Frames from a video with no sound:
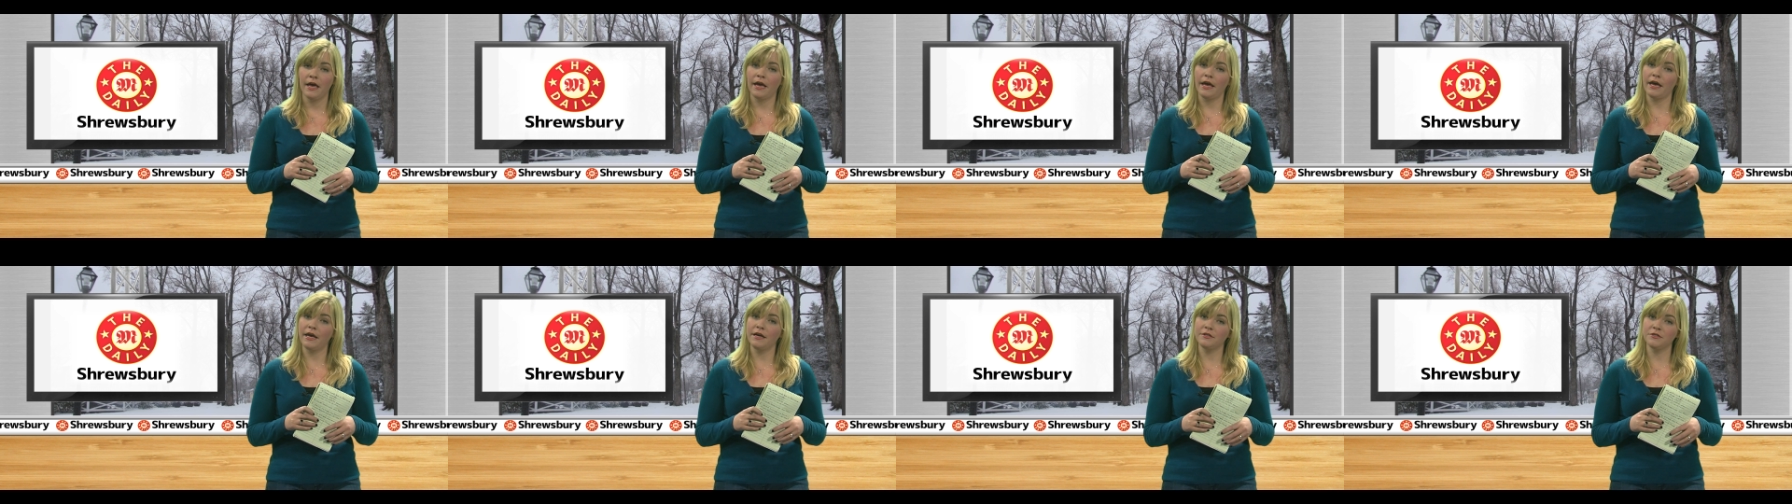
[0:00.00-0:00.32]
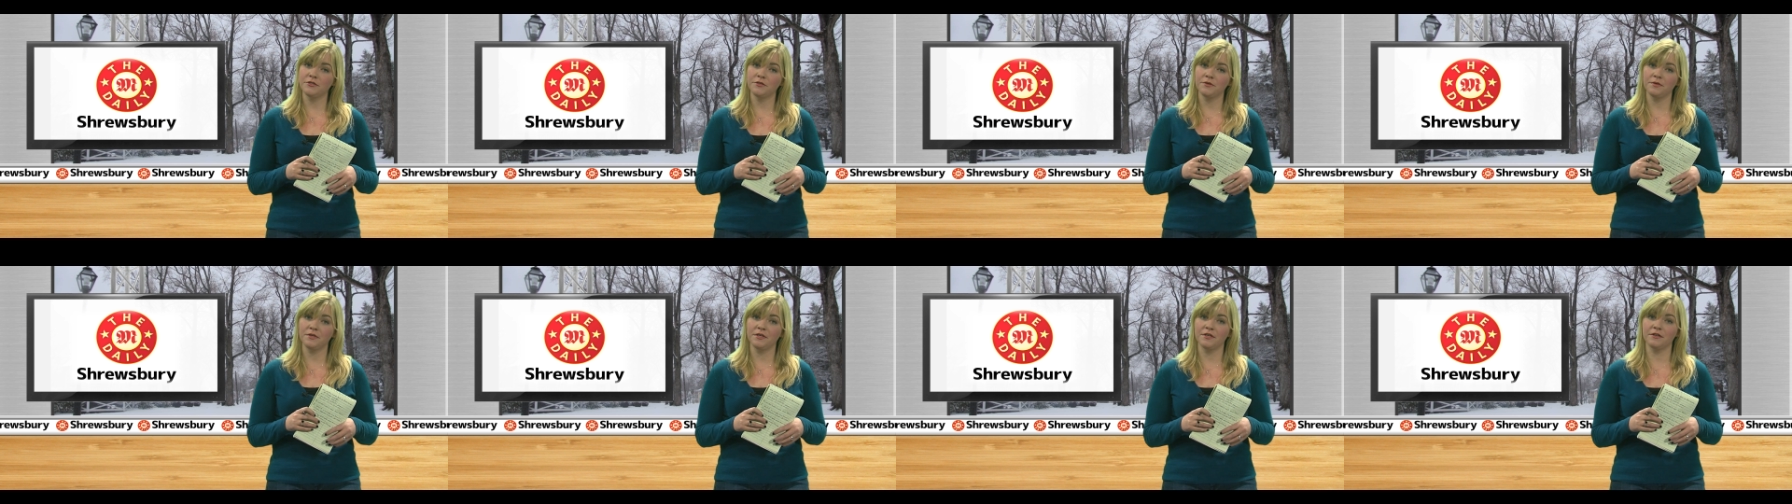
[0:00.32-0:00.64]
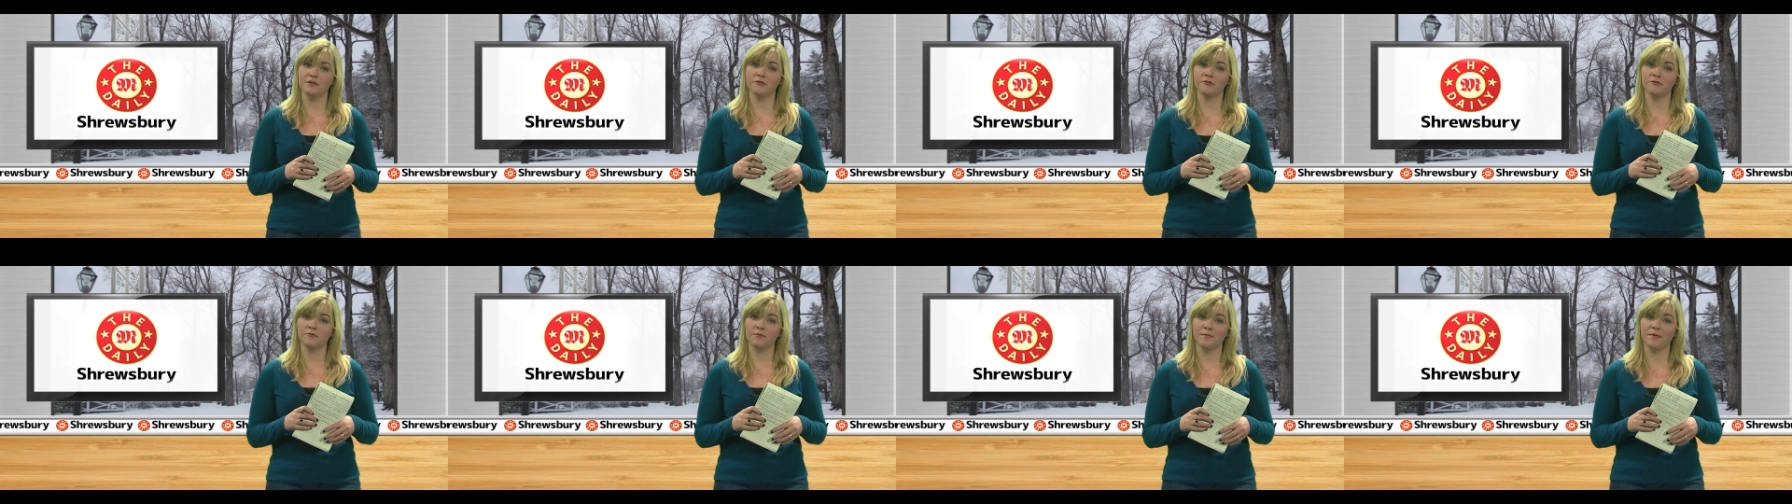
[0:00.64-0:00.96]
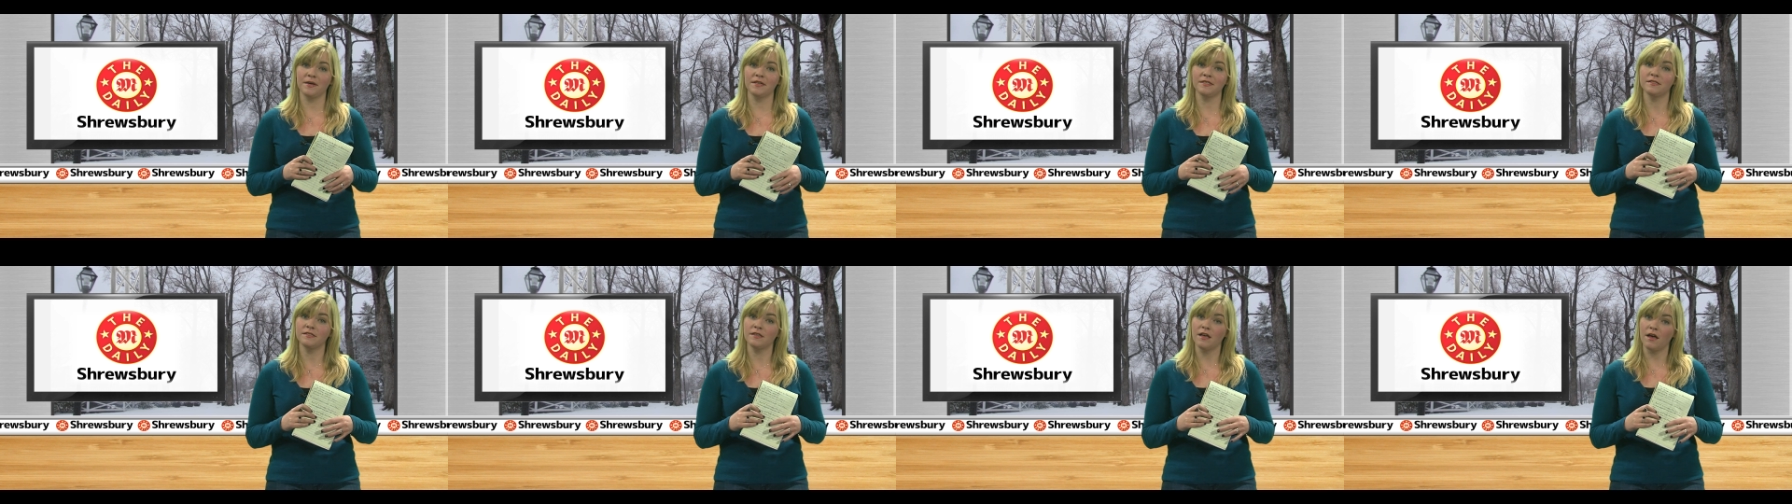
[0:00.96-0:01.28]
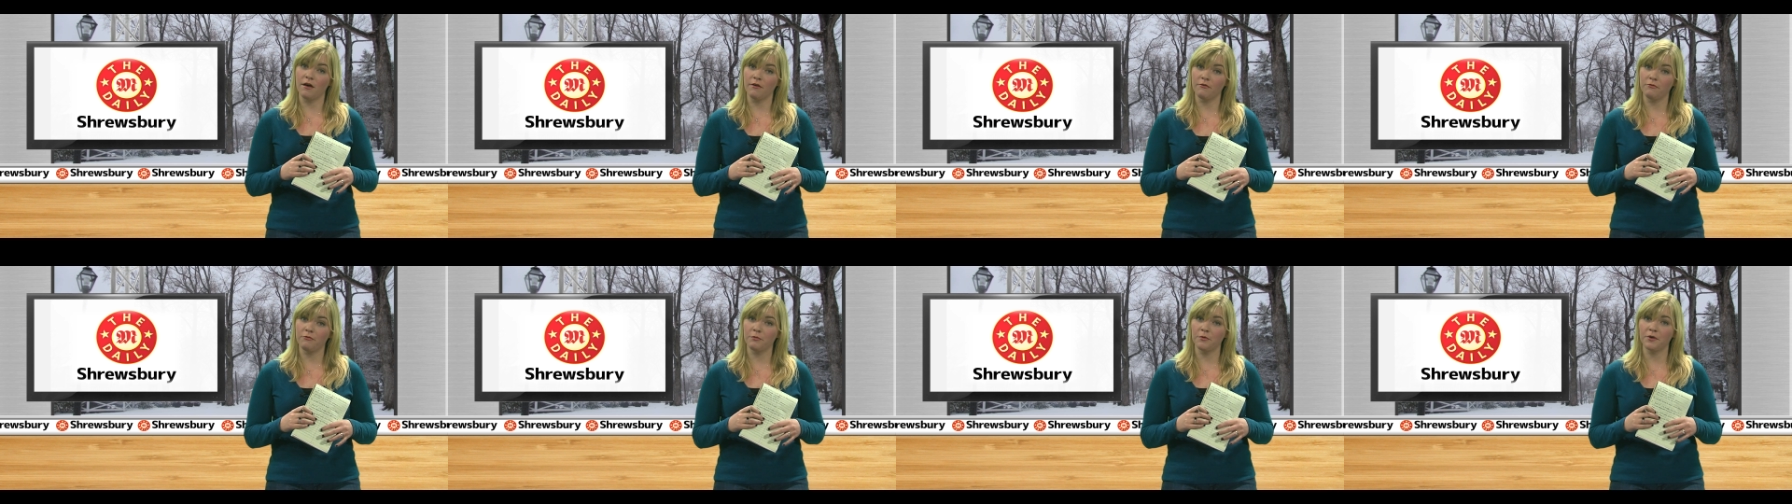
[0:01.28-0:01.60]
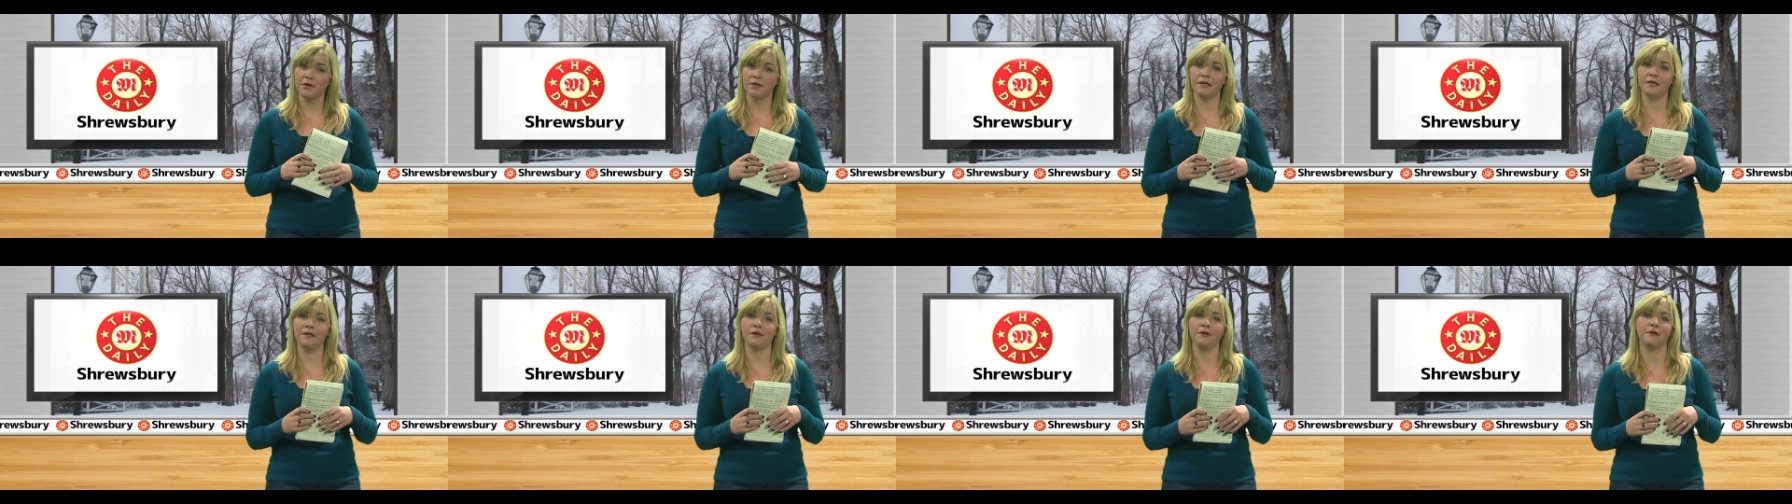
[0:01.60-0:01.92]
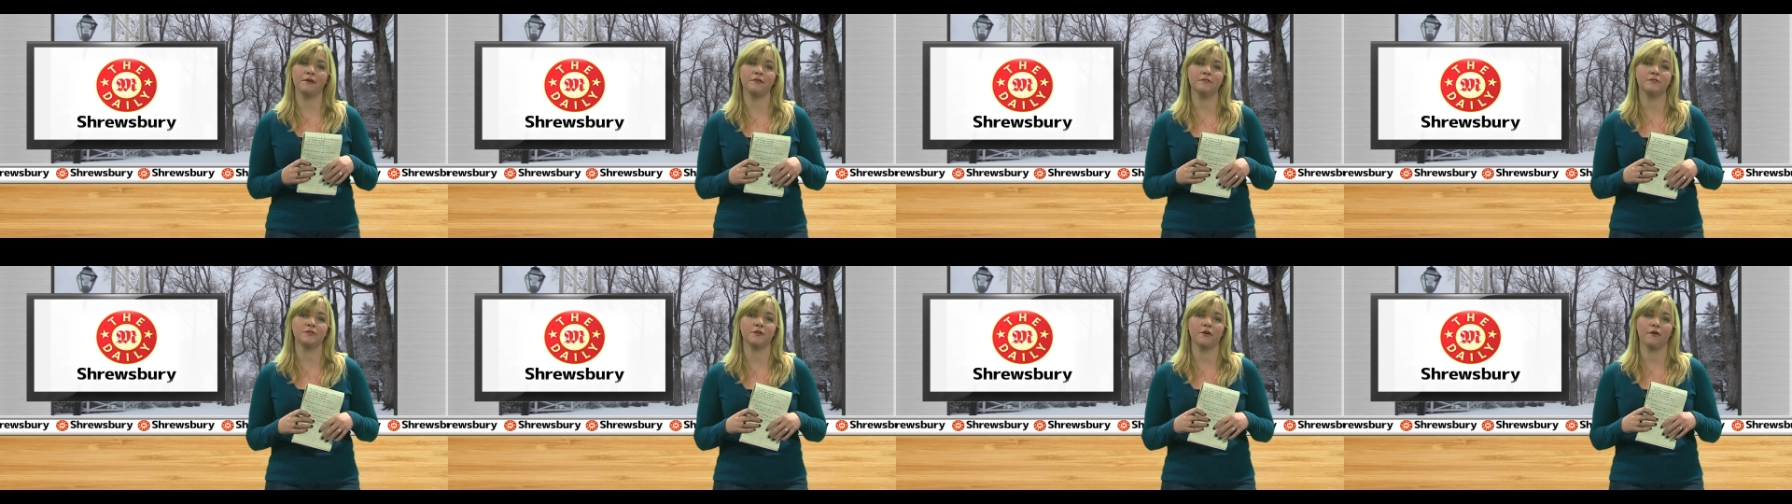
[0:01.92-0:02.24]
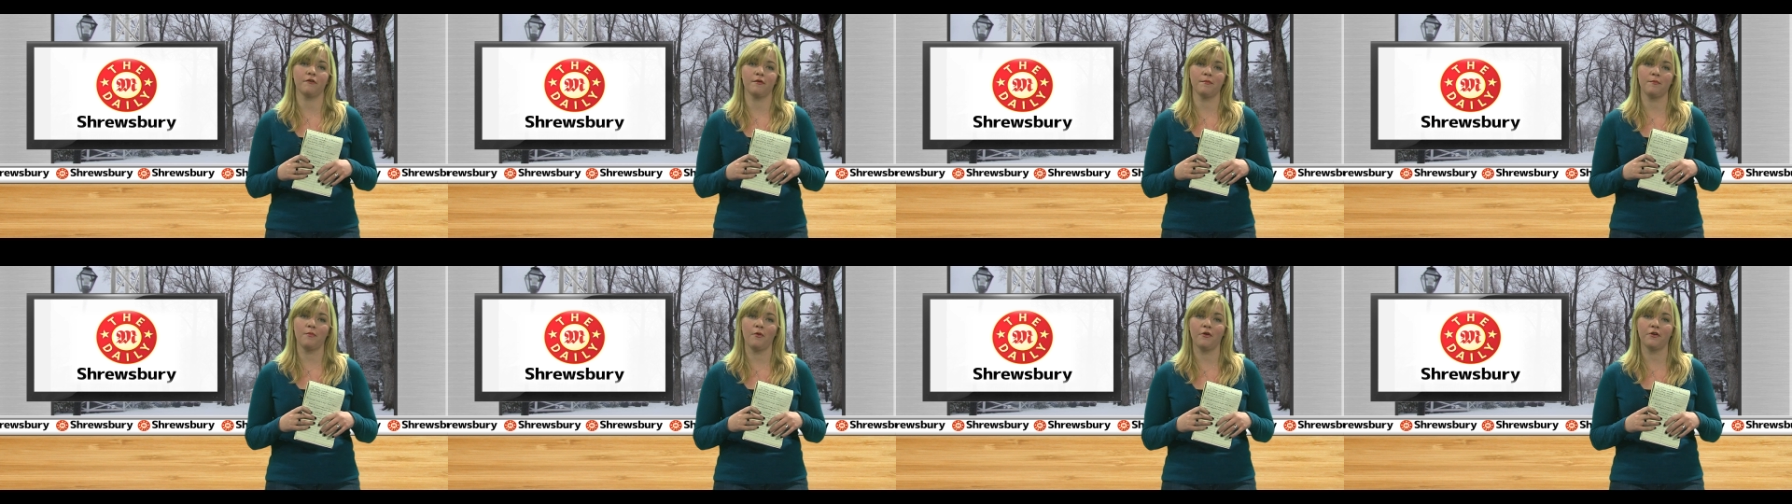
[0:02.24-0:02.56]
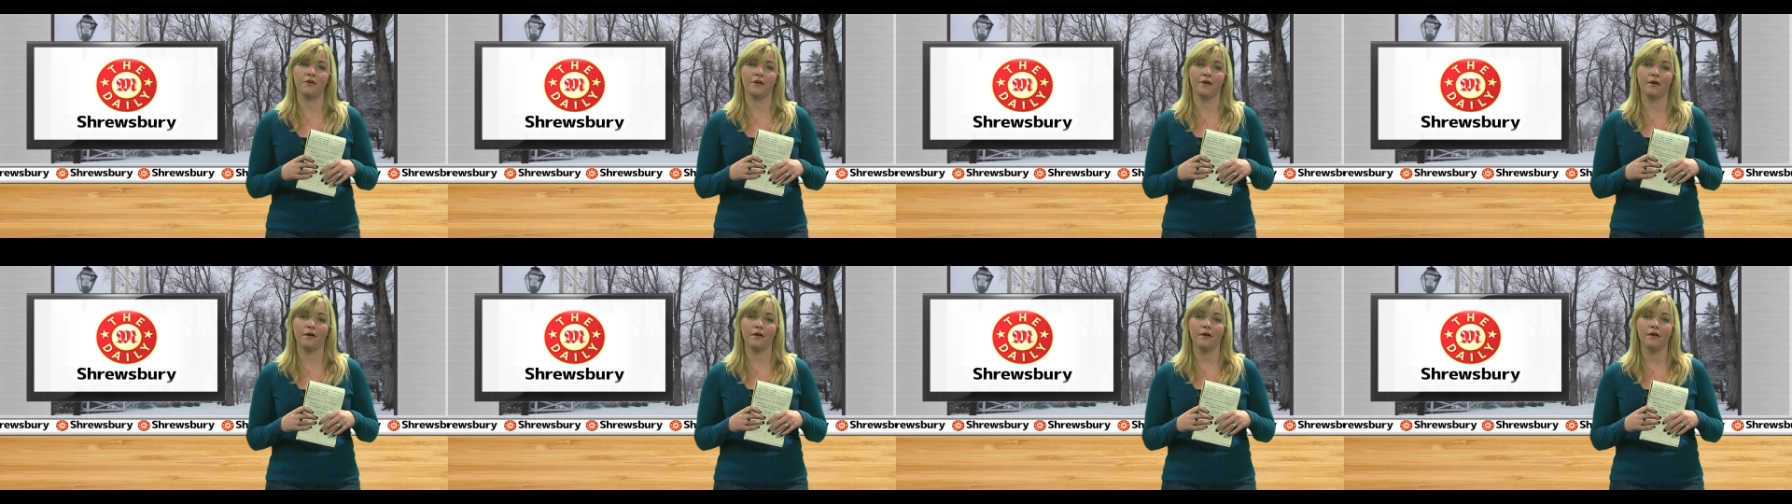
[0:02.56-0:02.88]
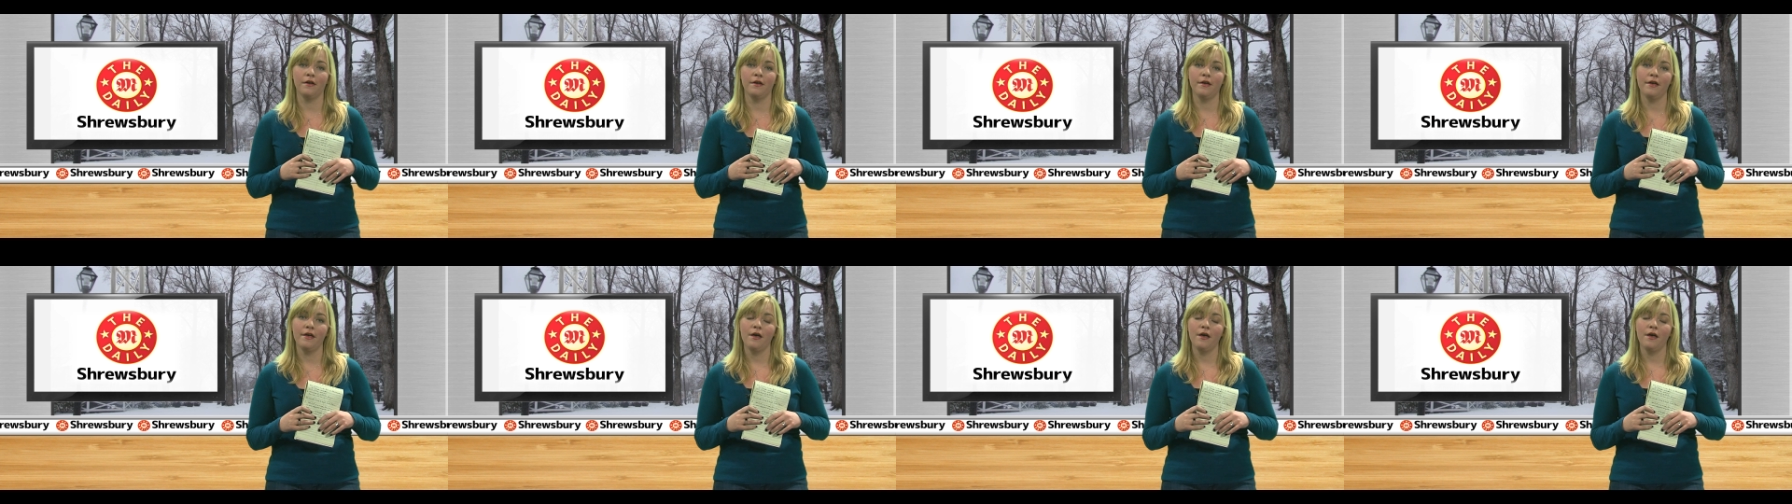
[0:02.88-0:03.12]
and 2 years for myself working here as your reporter.